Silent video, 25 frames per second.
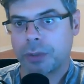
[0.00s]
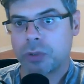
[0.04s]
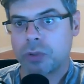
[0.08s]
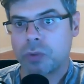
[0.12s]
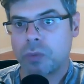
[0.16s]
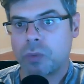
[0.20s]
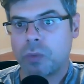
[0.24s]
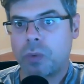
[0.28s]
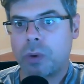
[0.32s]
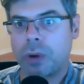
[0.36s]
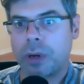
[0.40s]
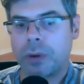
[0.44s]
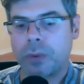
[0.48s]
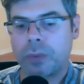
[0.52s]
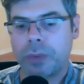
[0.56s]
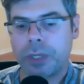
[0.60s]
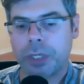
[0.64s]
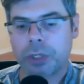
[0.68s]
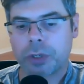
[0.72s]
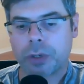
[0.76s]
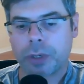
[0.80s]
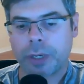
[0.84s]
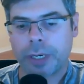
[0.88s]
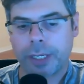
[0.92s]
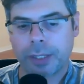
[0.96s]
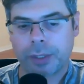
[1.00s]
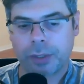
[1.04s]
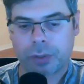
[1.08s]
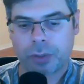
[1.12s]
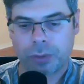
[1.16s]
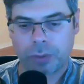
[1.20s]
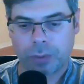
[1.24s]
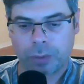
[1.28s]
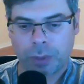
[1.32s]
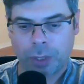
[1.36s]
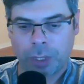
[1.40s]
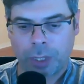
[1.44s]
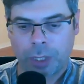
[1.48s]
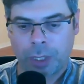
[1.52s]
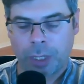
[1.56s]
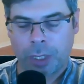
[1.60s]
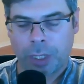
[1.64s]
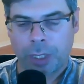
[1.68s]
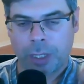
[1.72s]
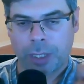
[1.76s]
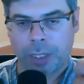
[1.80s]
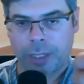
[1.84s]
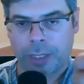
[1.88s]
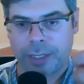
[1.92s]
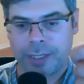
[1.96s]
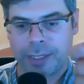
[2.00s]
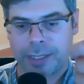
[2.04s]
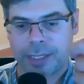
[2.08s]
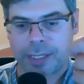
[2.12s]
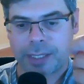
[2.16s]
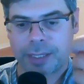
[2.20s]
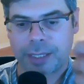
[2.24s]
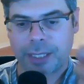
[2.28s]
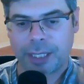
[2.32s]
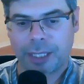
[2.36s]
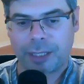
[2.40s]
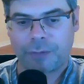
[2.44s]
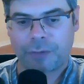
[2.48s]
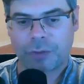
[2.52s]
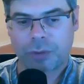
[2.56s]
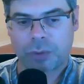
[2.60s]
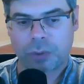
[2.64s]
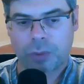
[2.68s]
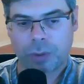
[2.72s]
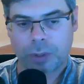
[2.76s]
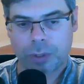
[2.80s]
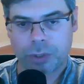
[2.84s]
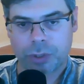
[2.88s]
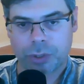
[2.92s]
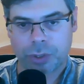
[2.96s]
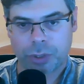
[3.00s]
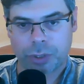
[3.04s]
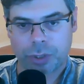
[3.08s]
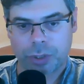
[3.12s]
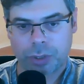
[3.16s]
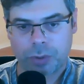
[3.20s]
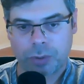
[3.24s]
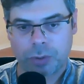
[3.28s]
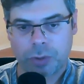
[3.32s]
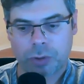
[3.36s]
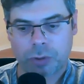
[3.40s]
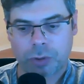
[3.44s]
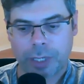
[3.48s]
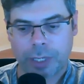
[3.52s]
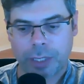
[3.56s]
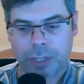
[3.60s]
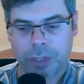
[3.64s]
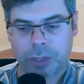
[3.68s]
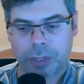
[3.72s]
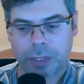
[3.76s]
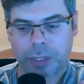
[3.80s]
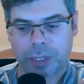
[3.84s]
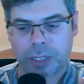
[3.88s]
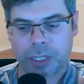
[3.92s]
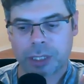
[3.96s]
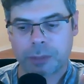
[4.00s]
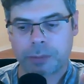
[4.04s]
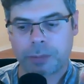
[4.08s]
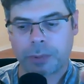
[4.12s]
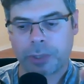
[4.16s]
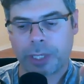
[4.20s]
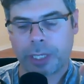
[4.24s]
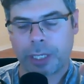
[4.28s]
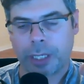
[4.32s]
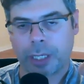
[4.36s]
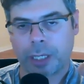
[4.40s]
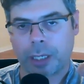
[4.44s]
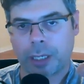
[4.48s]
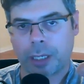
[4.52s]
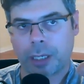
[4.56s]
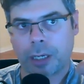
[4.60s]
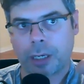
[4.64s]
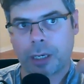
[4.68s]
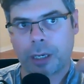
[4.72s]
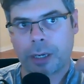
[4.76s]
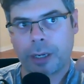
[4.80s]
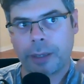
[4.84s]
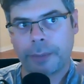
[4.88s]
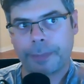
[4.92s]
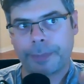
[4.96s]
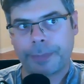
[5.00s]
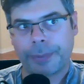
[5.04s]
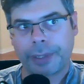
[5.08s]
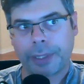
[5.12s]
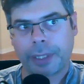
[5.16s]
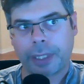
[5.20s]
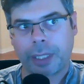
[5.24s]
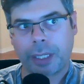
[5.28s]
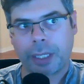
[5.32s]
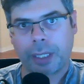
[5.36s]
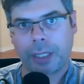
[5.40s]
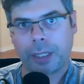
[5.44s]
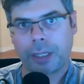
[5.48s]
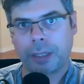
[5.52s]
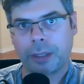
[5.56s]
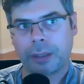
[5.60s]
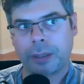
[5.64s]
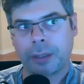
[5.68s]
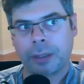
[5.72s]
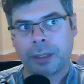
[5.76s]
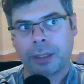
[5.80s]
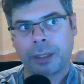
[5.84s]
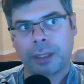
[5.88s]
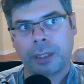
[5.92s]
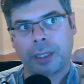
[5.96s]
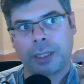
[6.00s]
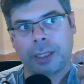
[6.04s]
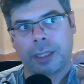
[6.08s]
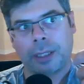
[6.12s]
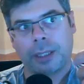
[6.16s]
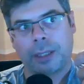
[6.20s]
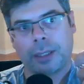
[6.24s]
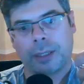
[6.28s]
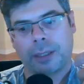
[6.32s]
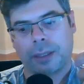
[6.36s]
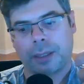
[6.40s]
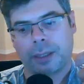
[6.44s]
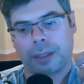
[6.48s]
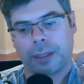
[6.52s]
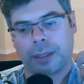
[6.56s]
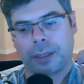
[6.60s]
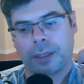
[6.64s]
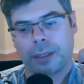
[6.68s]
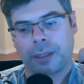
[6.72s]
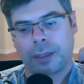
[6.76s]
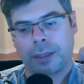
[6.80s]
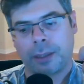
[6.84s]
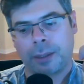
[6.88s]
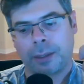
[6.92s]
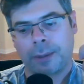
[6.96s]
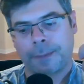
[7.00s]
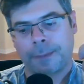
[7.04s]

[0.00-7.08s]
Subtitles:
So what are we trying to conceive towards you, trying to explain a complicated idea